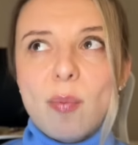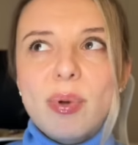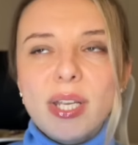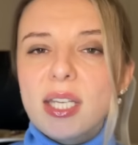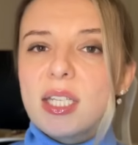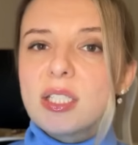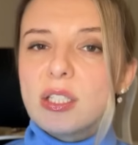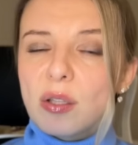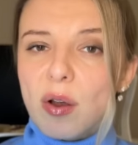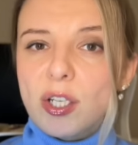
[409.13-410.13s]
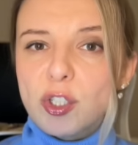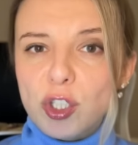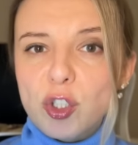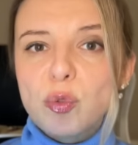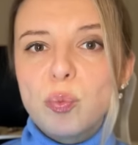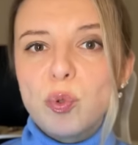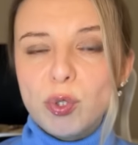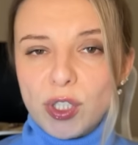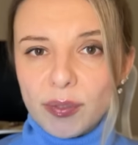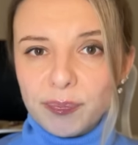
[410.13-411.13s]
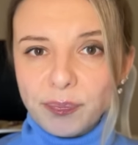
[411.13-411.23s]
But it is not just Putin.